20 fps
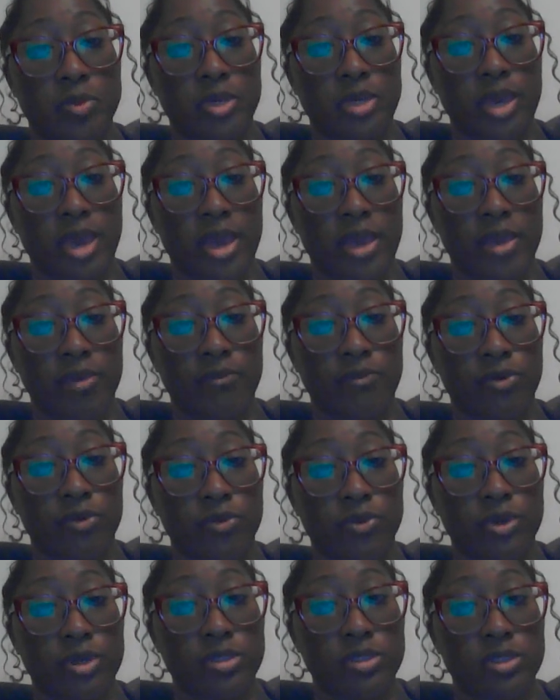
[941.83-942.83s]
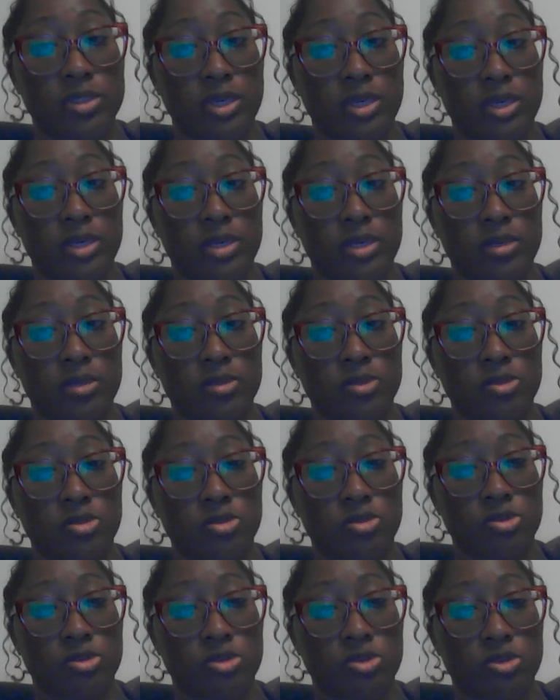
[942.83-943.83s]
behavioristic
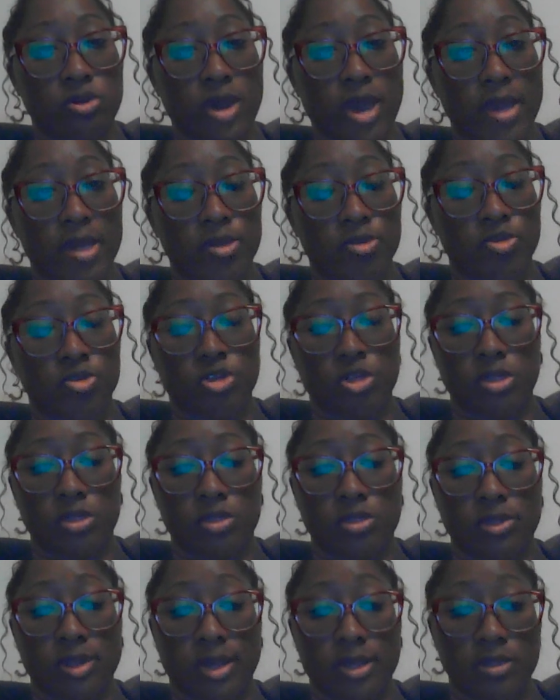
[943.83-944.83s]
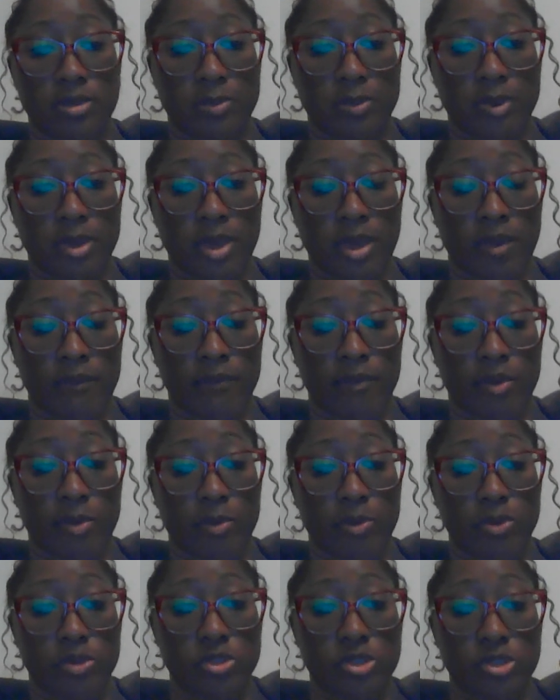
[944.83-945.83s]
strategies. That's the behavioral
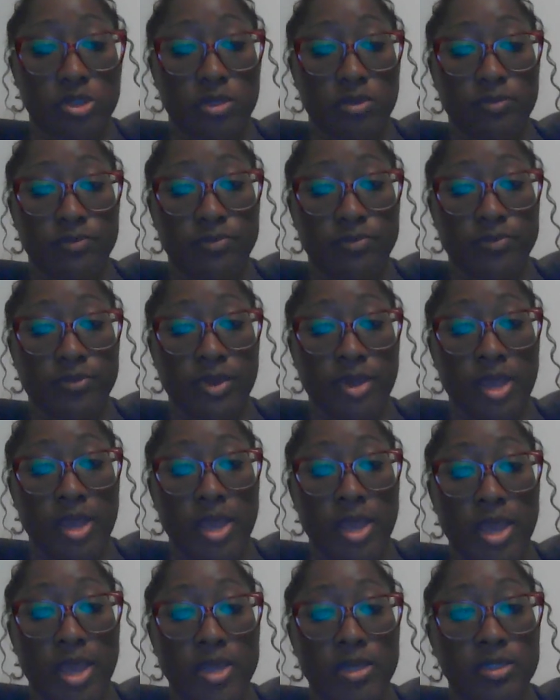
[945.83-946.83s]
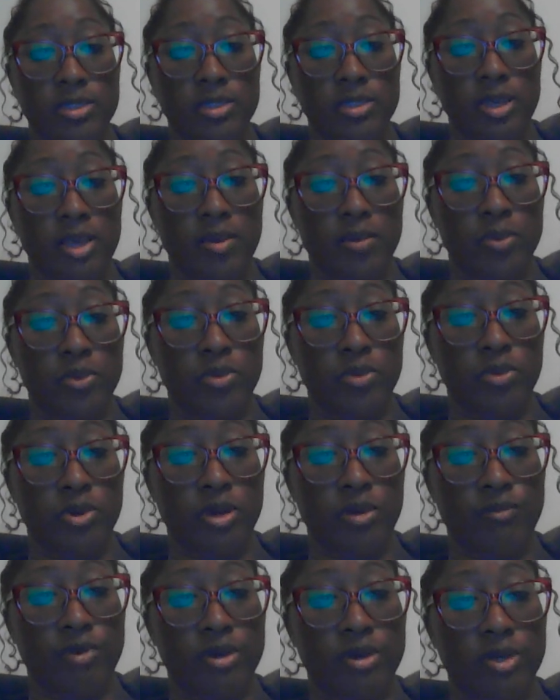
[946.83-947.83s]
portion. An example
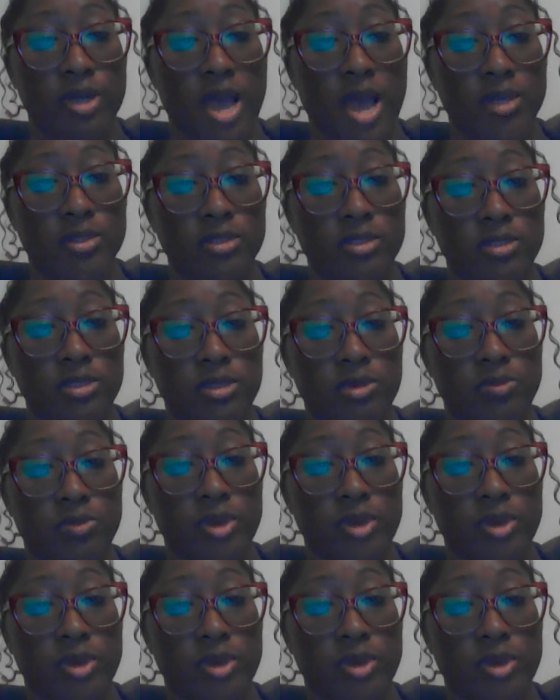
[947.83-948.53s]
of a cognitive